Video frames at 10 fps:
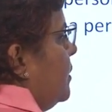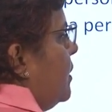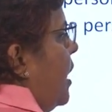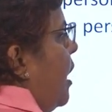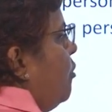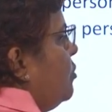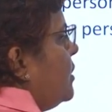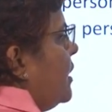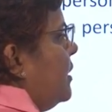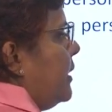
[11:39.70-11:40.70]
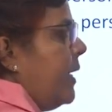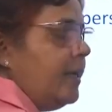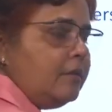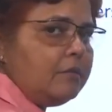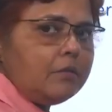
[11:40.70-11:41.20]
The house
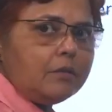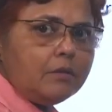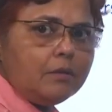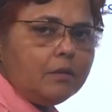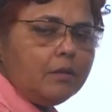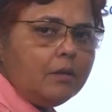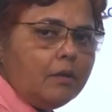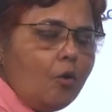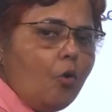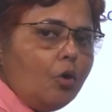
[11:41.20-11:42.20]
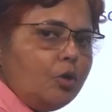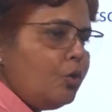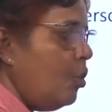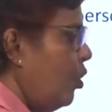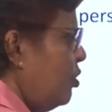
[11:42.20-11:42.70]
contains all the
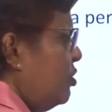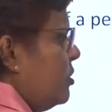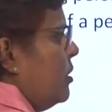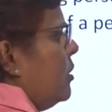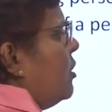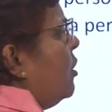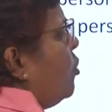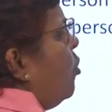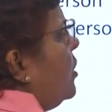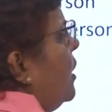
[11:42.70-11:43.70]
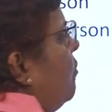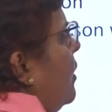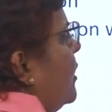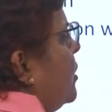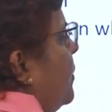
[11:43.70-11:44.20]
goods, the total
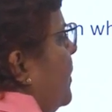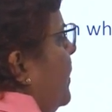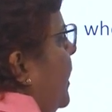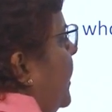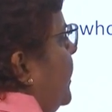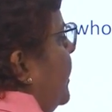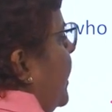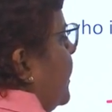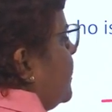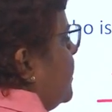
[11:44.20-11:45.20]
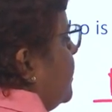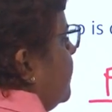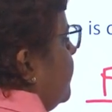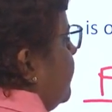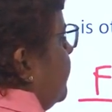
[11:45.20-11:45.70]
worth may be 80 lakhs.